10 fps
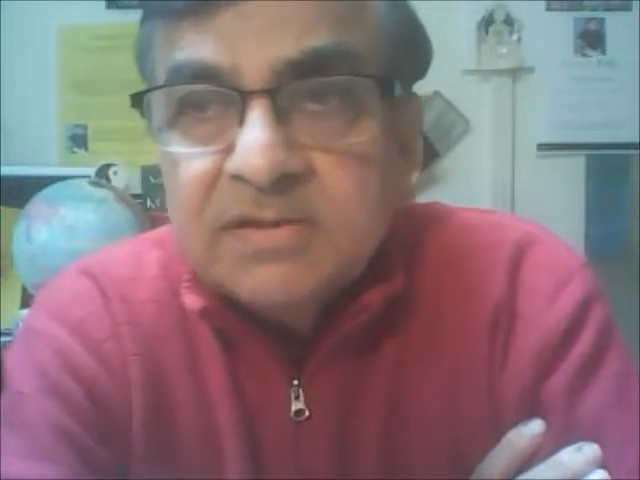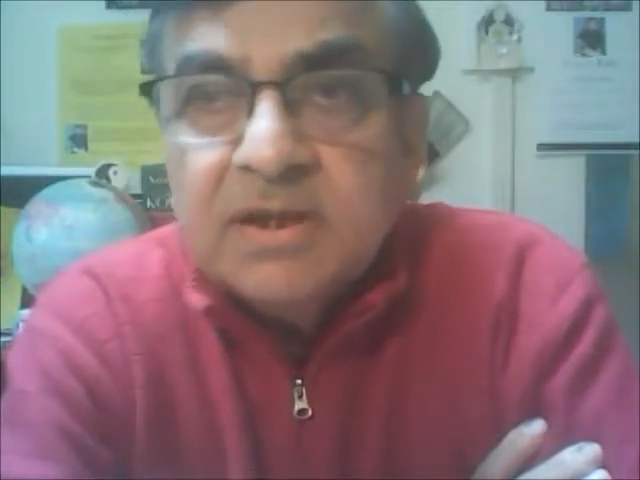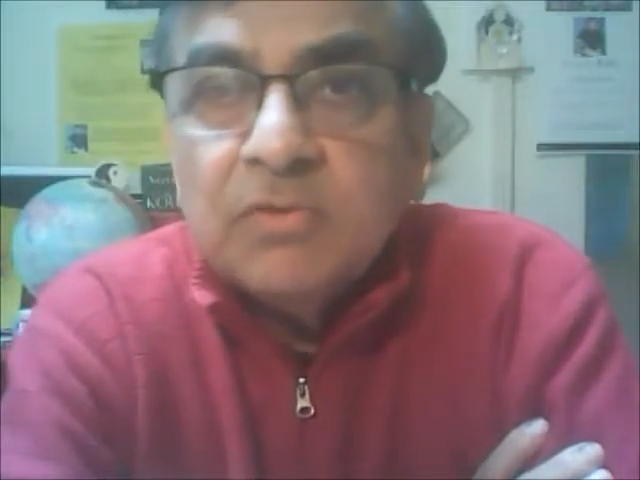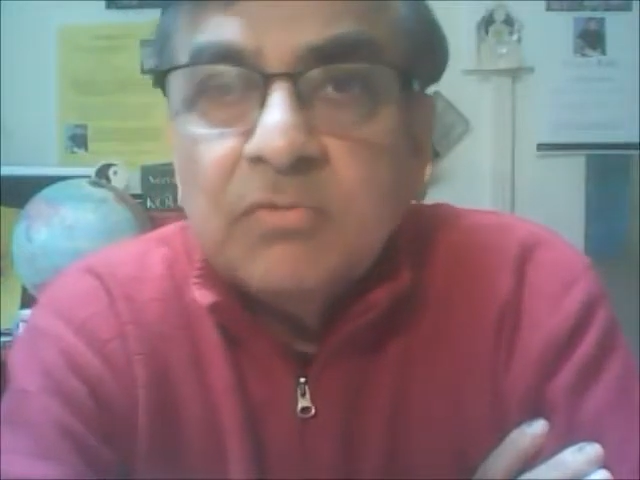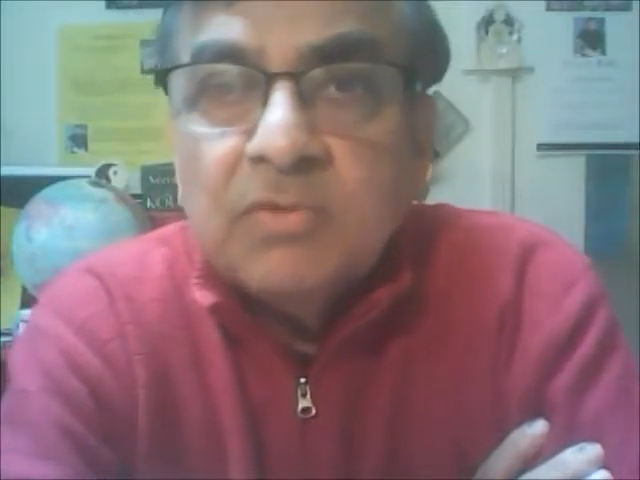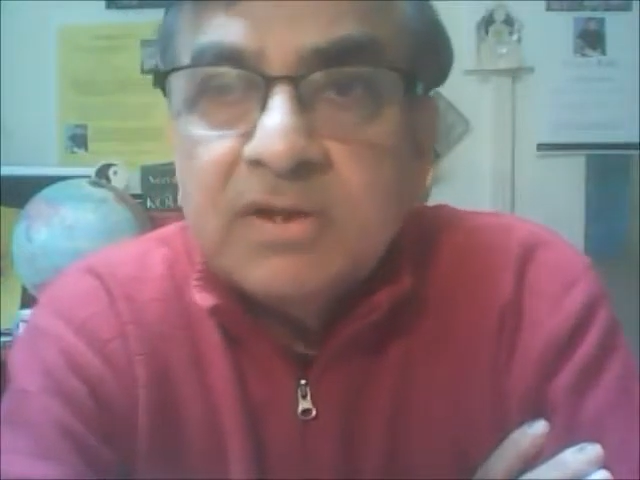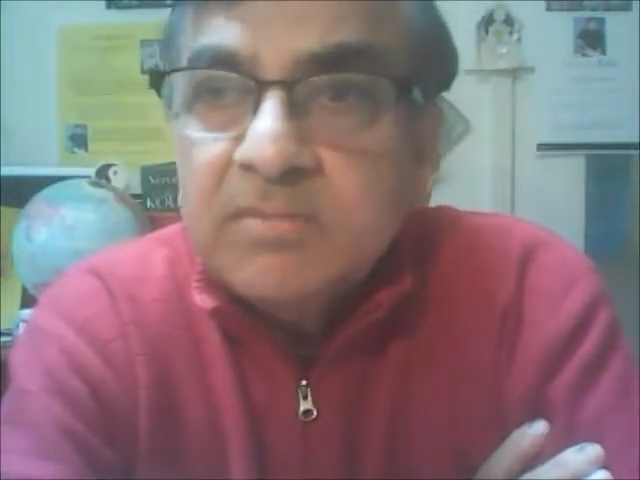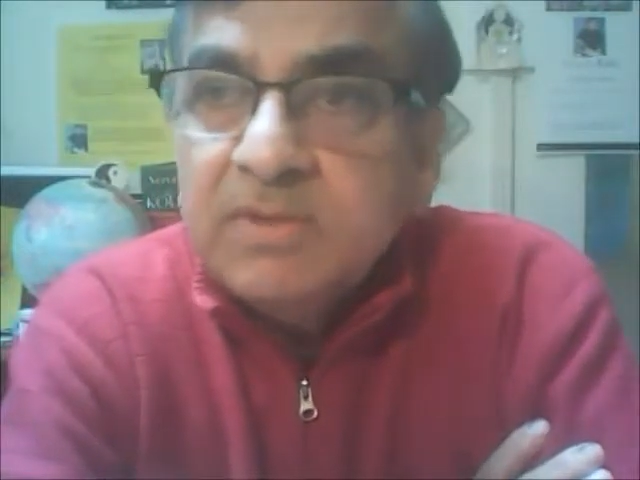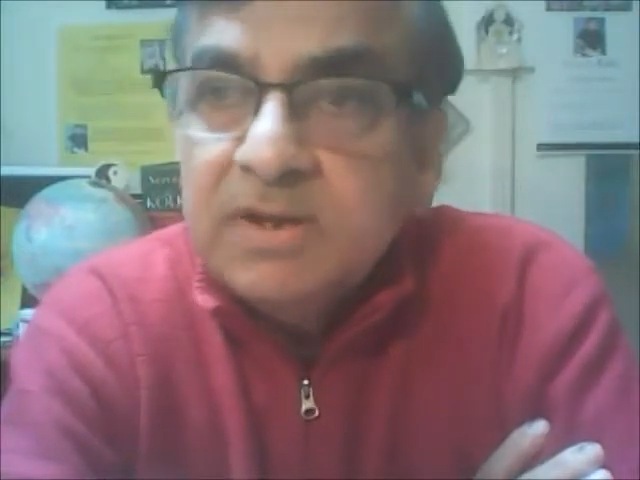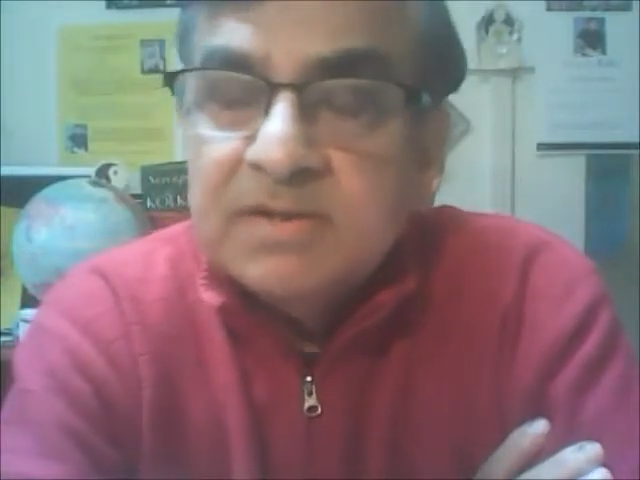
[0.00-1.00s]
their war
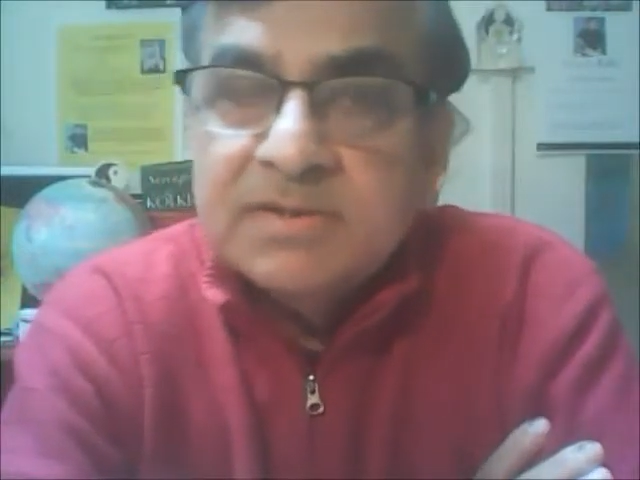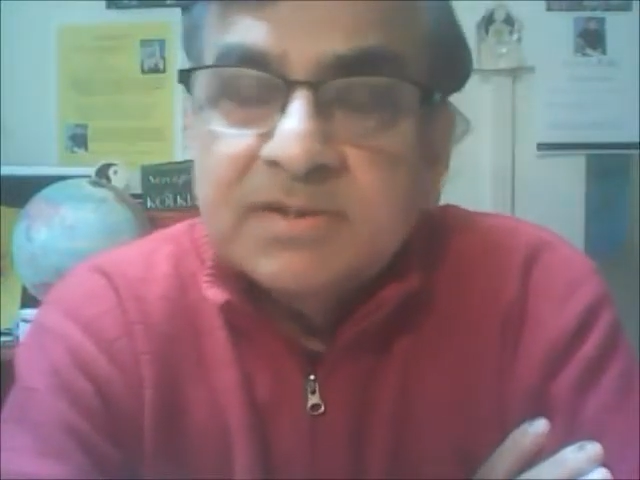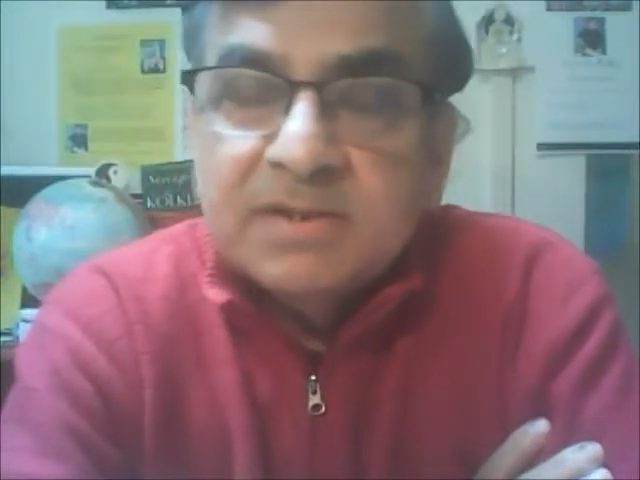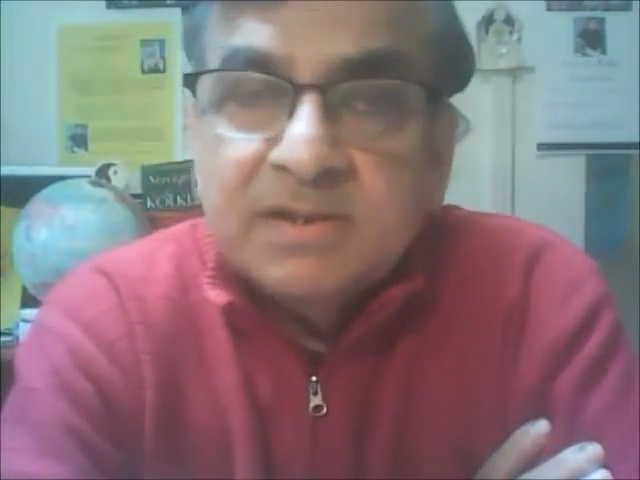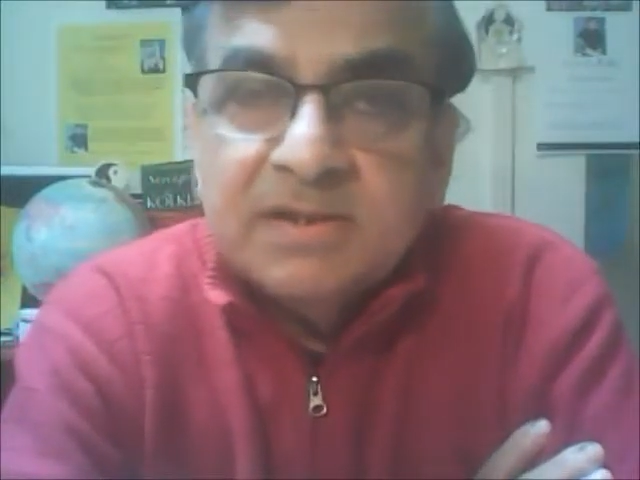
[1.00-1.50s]
criminals